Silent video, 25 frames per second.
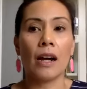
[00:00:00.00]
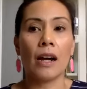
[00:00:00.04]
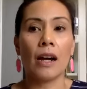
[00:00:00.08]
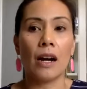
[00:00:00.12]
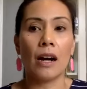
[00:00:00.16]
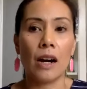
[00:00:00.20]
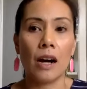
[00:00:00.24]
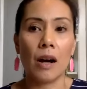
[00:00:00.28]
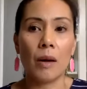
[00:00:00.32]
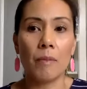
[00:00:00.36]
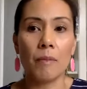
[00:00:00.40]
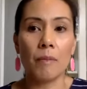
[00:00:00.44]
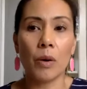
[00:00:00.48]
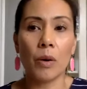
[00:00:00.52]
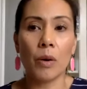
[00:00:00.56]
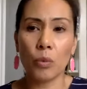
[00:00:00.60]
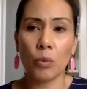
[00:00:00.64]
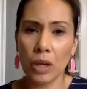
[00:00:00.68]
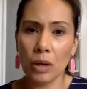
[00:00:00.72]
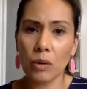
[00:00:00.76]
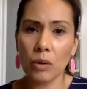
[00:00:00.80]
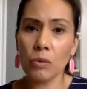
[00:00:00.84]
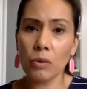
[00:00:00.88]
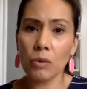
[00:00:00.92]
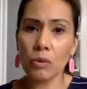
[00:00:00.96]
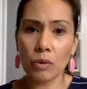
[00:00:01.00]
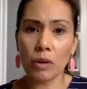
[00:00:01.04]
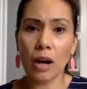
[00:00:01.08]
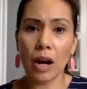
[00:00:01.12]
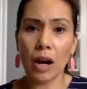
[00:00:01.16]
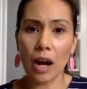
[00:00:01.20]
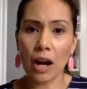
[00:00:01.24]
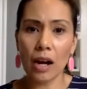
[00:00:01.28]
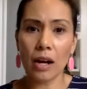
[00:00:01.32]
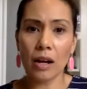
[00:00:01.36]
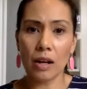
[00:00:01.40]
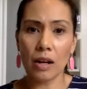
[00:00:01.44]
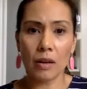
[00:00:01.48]
But
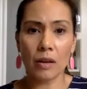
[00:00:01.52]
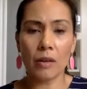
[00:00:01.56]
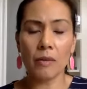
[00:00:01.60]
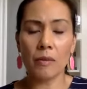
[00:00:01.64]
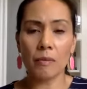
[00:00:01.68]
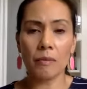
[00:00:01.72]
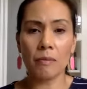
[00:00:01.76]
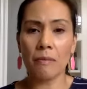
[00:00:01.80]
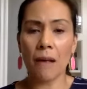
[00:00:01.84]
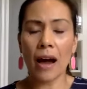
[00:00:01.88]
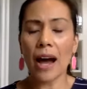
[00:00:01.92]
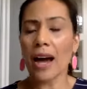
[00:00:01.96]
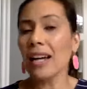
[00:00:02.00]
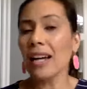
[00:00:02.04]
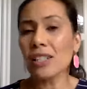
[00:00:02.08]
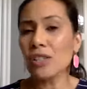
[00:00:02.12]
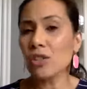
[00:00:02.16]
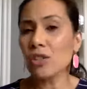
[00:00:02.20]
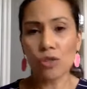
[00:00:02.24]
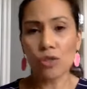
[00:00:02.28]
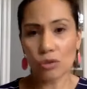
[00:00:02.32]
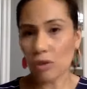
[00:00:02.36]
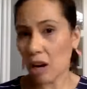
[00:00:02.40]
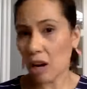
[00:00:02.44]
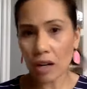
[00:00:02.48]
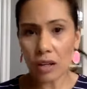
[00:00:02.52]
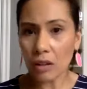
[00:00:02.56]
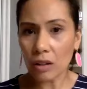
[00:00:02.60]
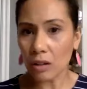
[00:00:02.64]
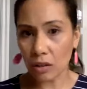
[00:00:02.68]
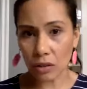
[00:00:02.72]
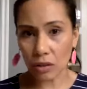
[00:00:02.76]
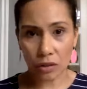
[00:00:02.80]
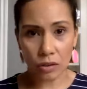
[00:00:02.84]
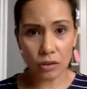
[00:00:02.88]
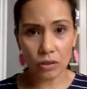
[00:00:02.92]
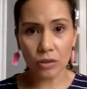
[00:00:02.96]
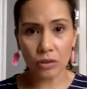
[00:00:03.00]
my
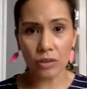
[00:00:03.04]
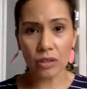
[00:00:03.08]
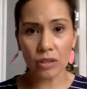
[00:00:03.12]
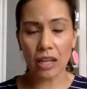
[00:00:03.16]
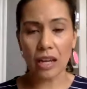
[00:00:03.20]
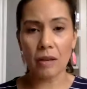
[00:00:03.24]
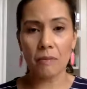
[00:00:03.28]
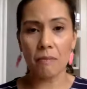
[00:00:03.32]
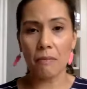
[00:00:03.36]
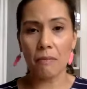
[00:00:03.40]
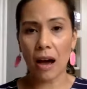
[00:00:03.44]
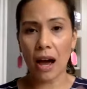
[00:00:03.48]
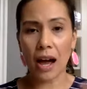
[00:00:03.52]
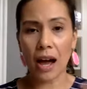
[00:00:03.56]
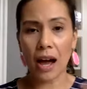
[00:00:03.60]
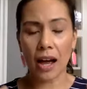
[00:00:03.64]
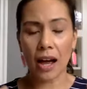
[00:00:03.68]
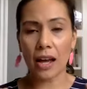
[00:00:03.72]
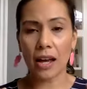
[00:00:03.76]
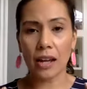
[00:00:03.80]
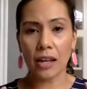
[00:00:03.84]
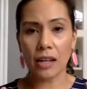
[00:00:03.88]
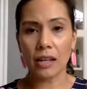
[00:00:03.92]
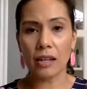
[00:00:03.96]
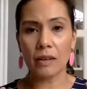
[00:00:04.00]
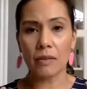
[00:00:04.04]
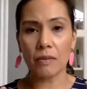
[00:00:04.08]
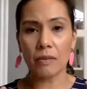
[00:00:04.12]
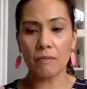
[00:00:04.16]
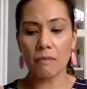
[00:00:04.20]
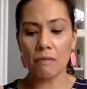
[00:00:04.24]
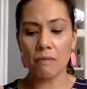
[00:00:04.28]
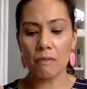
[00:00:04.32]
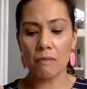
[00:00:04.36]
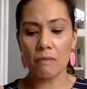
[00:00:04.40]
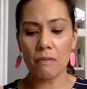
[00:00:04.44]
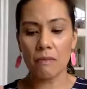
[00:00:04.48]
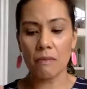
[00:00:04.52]
struggles and my
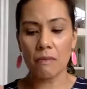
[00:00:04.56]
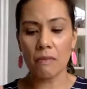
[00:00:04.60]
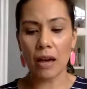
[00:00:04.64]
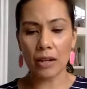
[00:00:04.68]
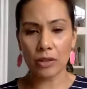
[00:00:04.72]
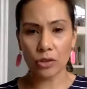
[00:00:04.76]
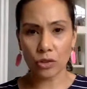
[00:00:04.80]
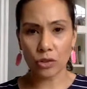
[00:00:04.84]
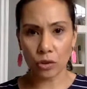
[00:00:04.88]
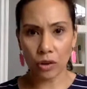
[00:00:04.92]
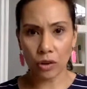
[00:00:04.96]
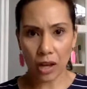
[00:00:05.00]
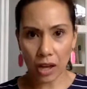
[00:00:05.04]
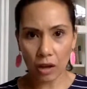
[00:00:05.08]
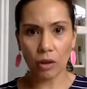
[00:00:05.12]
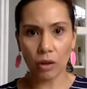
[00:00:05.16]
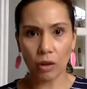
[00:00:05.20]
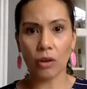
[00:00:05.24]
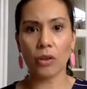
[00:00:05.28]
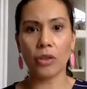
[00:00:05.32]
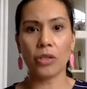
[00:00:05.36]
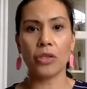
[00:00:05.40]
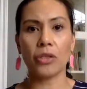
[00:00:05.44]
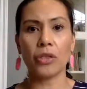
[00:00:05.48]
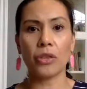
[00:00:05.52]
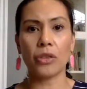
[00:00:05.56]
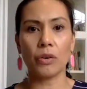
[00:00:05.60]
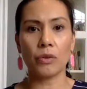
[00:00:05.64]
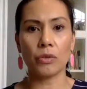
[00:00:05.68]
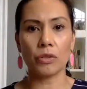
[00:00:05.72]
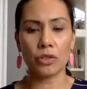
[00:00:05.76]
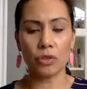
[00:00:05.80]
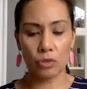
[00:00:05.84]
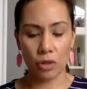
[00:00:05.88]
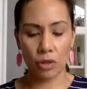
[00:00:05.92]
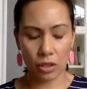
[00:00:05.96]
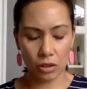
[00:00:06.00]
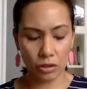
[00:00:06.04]
mental health
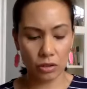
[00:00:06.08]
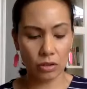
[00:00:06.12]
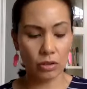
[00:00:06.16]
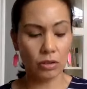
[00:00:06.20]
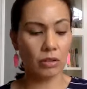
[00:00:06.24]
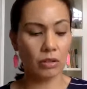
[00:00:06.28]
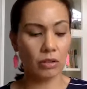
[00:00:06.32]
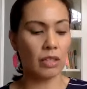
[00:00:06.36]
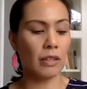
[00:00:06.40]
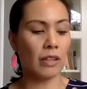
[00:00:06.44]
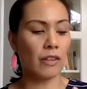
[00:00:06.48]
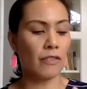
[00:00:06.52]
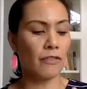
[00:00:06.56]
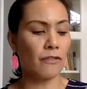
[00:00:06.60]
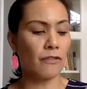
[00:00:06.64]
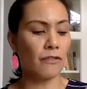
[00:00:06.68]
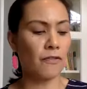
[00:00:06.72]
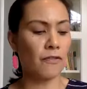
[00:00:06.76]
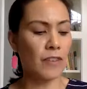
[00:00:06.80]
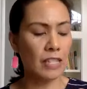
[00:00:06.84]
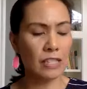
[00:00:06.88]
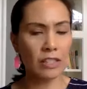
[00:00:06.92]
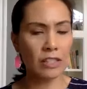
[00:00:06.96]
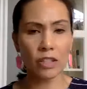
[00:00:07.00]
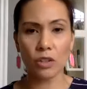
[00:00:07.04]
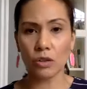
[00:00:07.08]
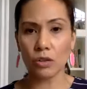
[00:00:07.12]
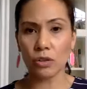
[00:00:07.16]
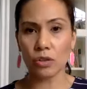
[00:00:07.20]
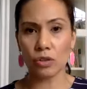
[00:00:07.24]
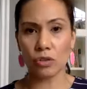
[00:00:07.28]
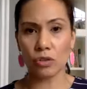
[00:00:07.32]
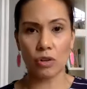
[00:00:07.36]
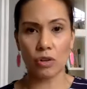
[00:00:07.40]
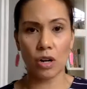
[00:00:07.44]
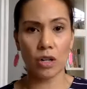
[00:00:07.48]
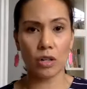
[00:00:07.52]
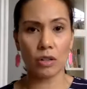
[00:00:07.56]
struggles and the physical
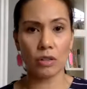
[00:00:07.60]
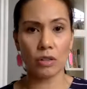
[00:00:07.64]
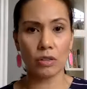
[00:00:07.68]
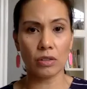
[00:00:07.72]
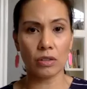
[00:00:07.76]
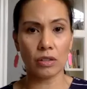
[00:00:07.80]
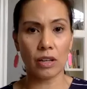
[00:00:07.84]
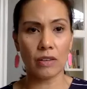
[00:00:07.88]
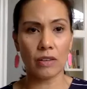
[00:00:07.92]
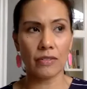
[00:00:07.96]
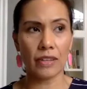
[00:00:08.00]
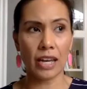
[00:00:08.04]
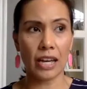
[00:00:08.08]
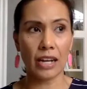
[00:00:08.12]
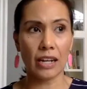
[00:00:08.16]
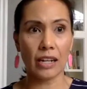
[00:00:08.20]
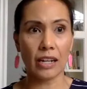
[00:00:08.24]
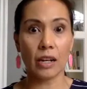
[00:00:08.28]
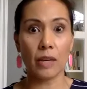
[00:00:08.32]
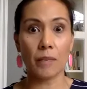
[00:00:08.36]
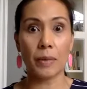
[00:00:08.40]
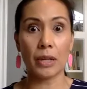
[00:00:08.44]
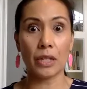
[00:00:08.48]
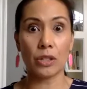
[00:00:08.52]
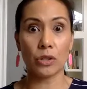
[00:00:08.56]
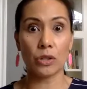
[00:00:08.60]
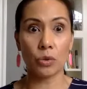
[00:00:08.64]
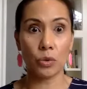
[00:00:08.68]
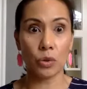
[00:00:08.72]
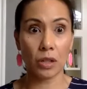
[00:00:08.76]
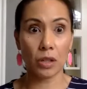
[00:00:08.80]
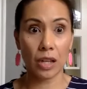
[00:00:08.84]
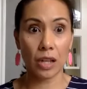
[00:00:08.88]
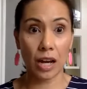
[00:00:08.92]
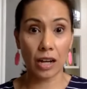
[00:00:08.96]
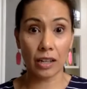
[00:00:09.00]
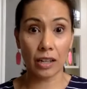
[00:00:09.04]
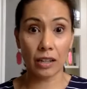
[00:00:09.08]
struggles of getting up at 2
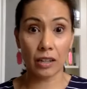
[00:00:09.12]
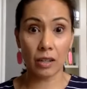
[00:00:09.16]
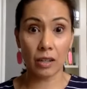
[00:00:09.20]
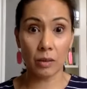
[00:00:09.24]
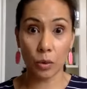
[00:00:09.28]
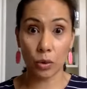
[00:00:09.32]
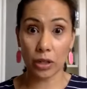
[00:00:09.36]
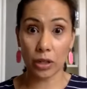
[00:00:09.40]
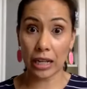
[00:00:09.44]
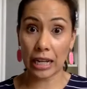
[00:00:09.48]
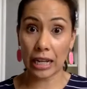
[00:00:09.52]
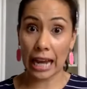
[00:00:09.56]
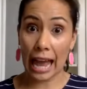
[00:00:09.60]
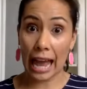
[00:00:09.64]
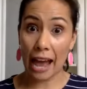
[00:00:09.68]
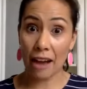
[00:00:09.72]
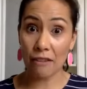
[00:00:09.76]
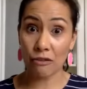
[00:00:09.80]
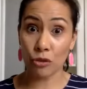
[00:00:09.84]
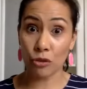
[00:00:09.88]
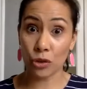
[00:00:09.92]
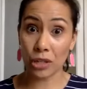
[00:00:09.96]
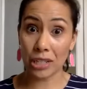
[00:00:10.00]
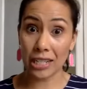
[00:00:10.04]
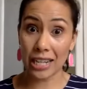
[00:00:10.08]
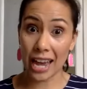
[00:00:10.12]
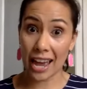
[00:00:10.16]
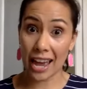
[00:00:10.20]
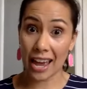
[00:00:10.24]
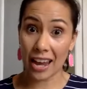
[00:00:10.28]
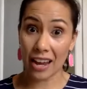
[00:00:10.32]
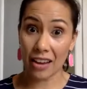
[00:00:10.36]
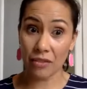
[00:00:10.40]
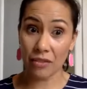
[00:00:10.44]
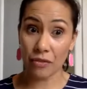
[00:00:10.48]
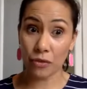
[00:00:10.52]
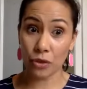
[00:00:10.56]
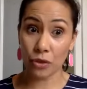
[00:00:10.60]
o'clock in the morning every
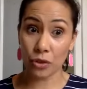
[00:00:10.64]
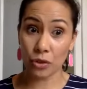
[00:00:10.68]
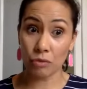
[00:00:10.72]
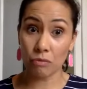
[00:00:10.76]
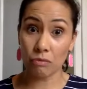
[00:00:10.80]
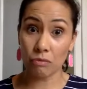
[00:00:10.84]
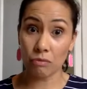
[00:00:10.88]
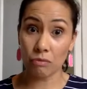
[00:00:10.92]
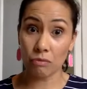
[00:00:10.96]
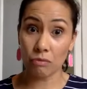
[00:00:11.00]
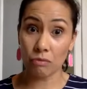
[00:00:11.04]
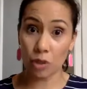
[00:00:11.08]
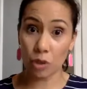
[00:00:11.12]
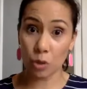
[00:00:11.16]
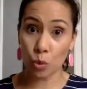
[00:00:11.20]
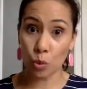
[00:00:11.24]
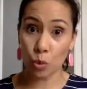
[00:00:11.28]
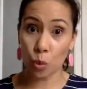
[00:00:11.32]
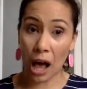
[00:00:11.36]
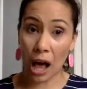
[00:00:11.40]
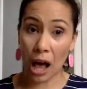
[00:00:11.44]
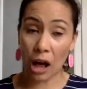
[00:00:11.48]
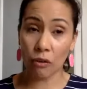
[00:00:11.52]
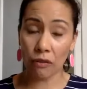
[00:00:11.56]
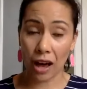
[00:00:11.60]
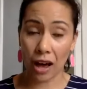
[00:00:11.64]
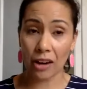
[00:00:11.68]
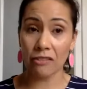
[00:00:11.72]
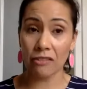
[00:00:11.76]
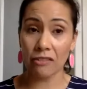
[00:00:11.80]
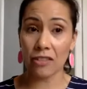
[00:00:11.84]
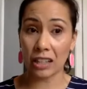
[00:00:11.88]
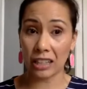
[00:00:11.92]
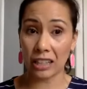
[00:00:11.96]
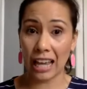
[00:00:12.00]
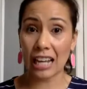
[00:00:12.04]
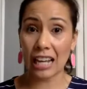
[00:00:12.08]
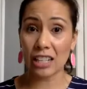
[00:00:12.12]
day for 12 out of
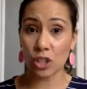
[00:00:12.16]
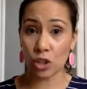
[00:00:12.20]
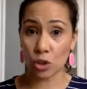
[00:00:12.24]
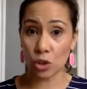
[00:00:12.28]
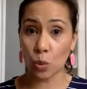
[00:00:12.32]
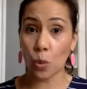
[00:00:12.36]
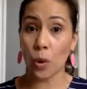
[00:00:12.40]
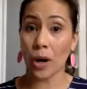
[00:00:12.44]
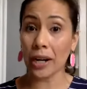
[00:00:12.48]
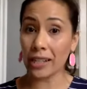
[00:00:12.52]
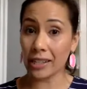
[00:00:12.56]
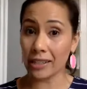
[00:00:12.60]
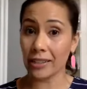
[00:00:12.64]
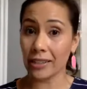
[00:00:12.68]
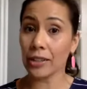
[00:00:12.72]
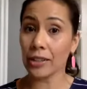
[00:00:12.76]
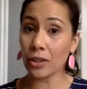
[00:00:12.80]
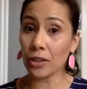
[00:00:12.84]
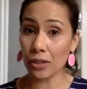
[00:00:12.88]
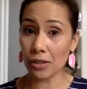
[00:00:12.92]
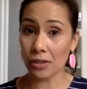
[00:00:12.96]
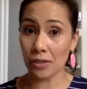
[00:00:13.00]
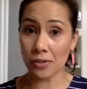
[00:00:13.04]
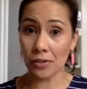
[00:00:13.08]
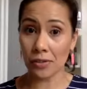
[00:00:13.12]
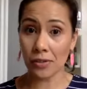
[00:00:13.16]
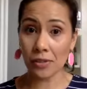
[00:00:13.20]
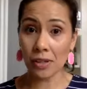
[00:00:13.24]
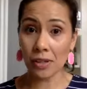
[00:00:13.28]
the last 20 years